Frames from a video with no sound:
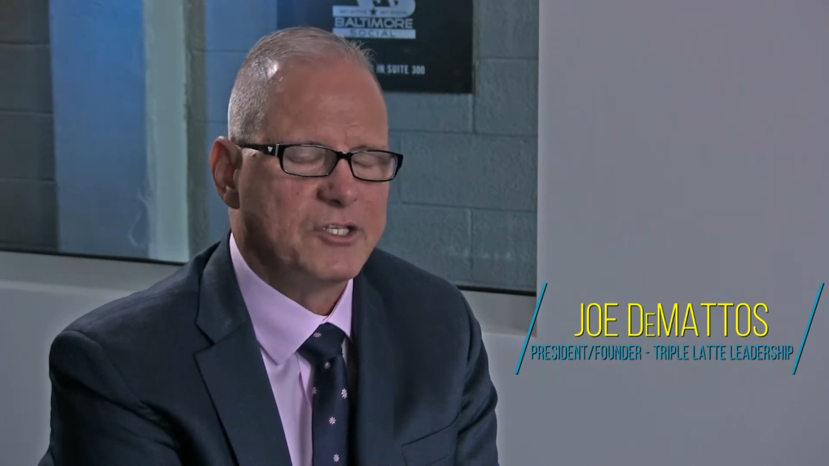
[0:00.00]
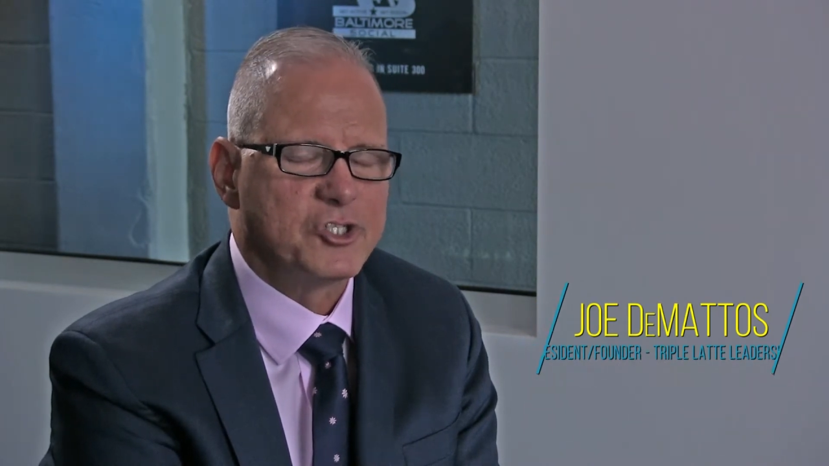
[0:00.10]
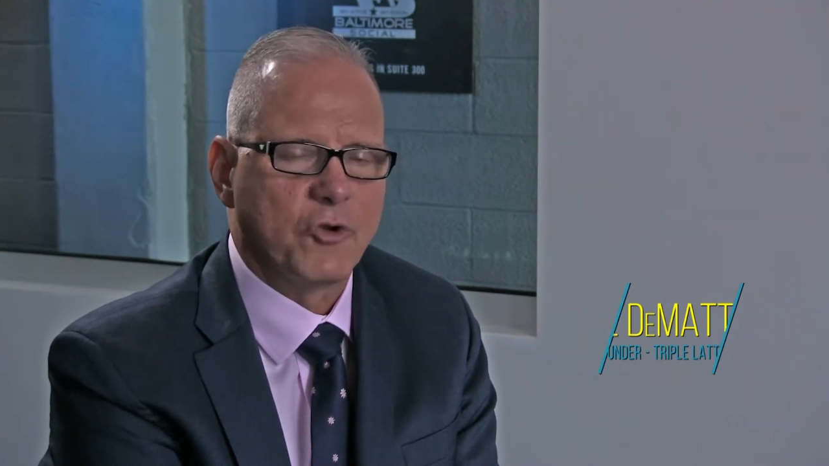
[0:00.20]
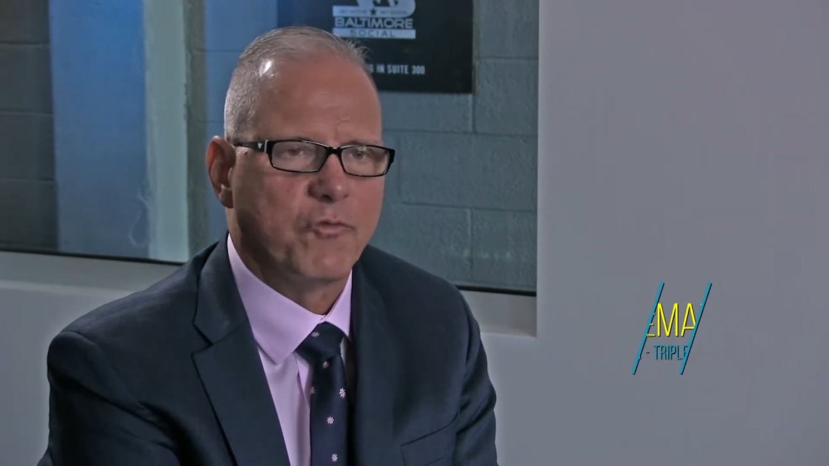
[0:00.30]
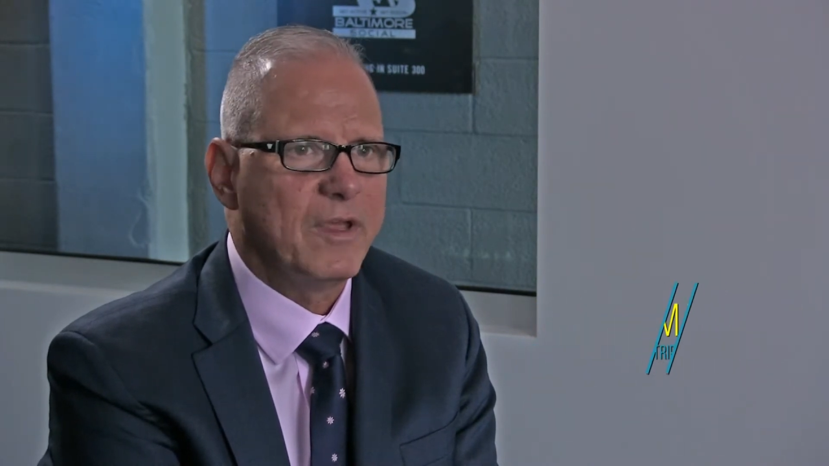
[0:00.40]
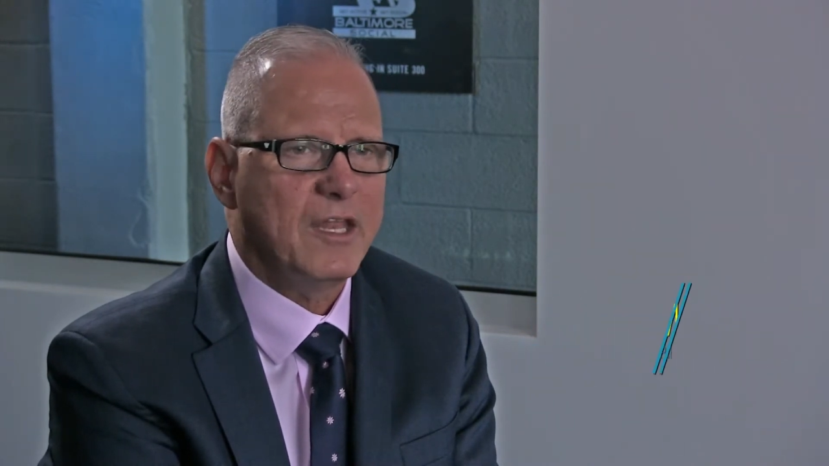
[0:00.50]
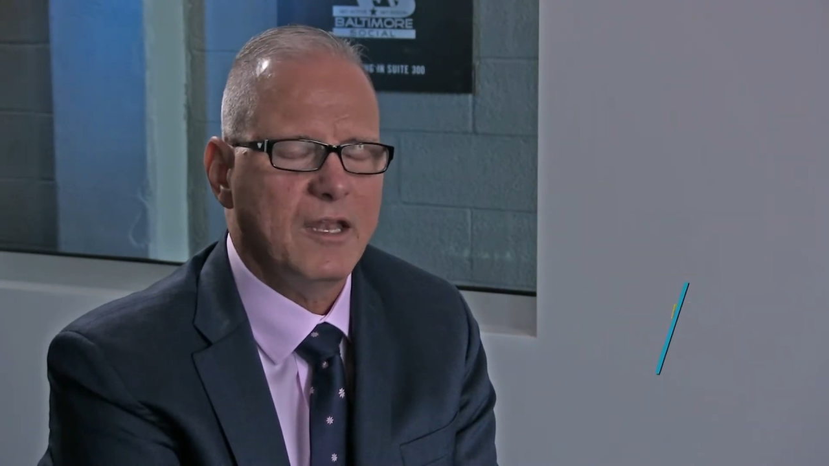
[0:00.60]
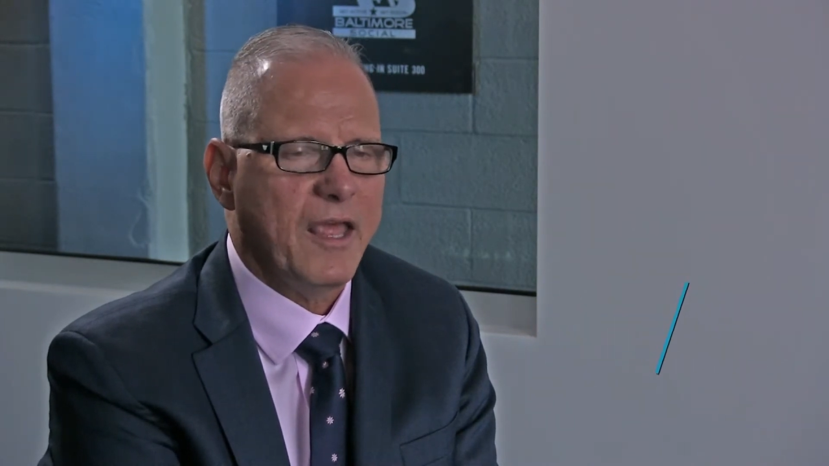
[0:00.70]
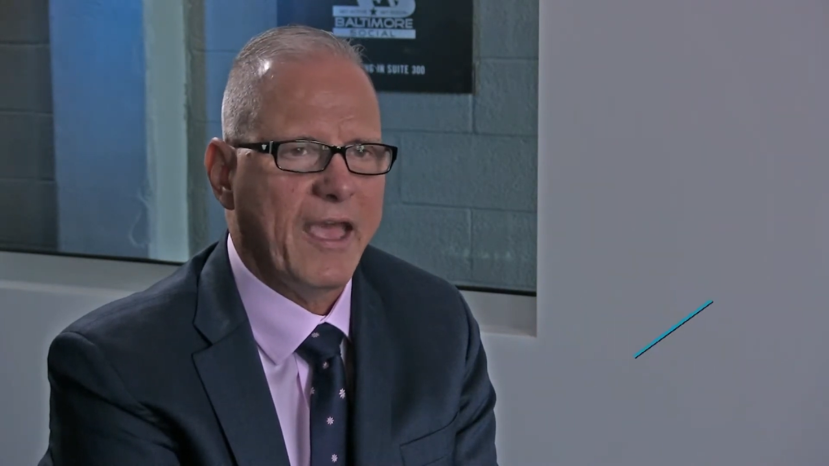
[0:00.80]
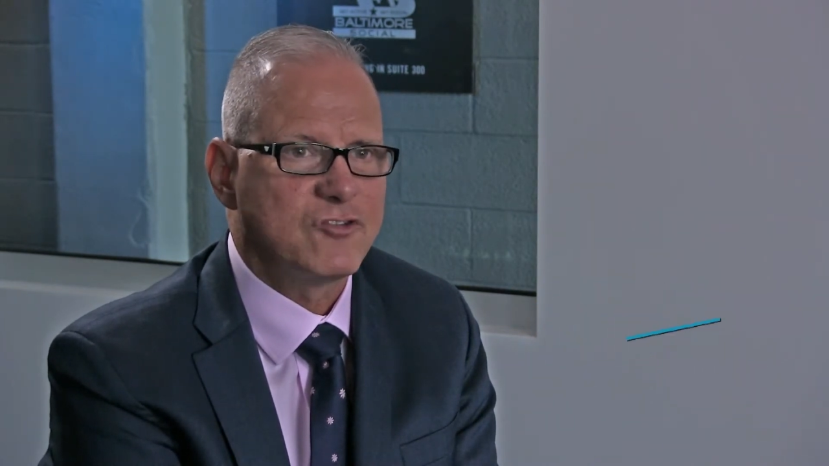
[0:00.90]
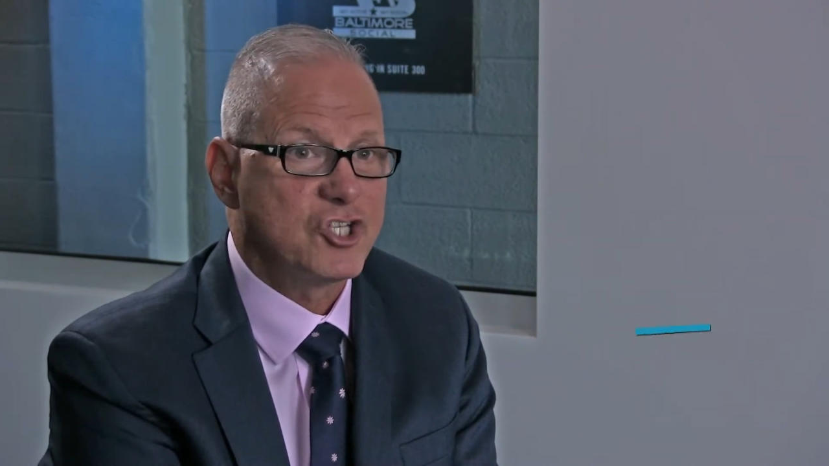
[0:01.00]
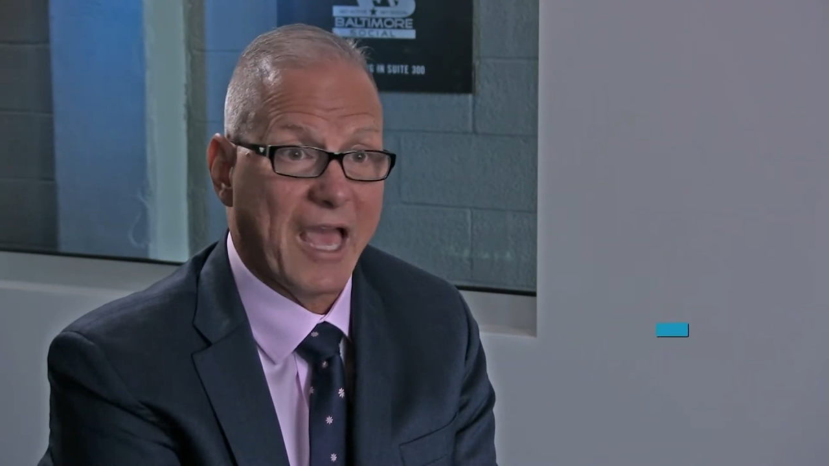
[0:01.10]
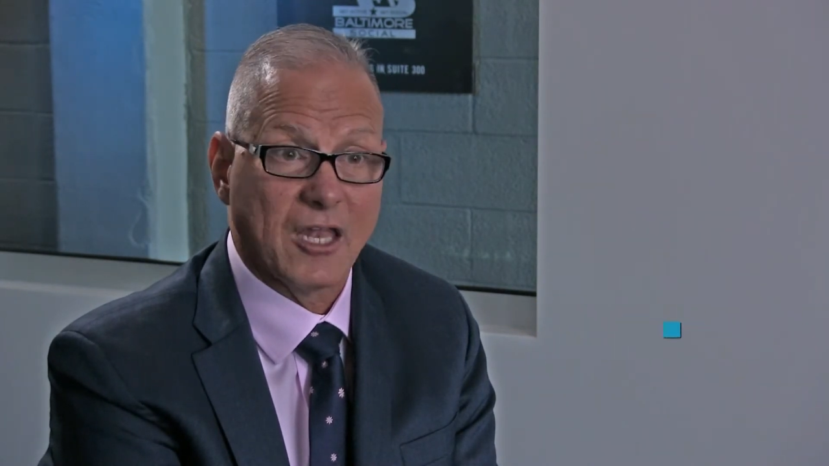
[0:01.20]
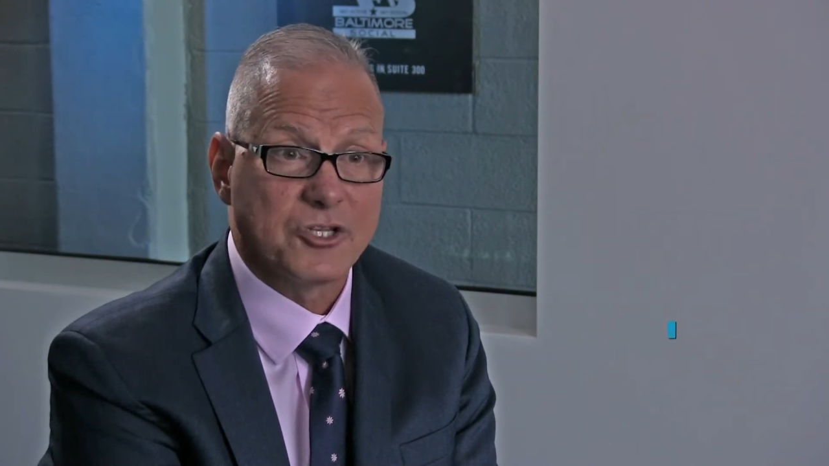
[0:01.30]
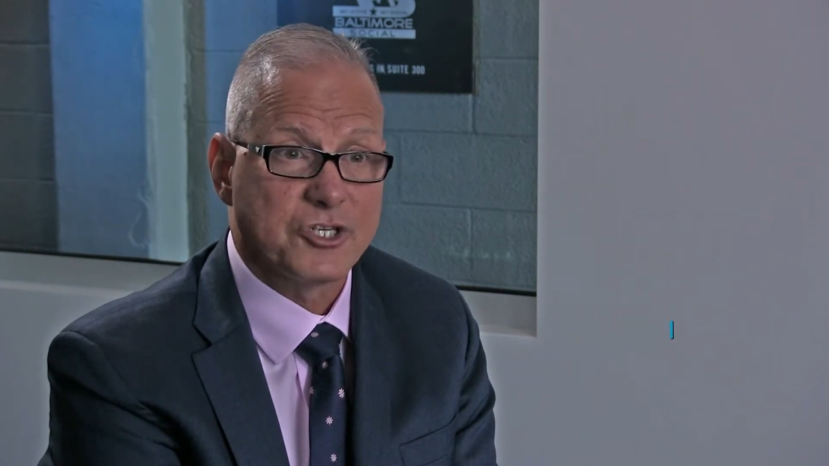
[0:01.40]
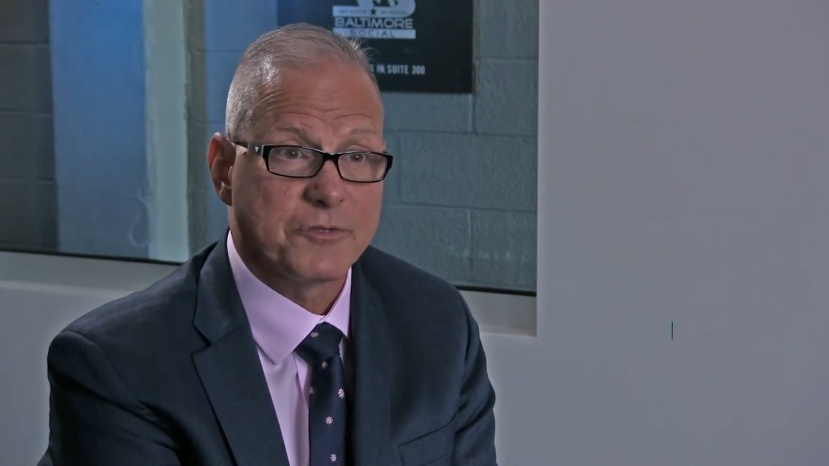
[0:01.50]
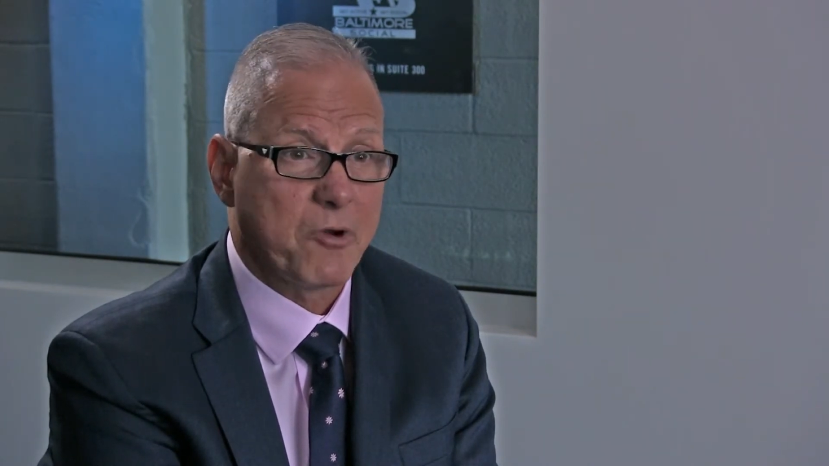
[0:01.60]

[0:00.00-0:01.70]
So if we didn't have challenges,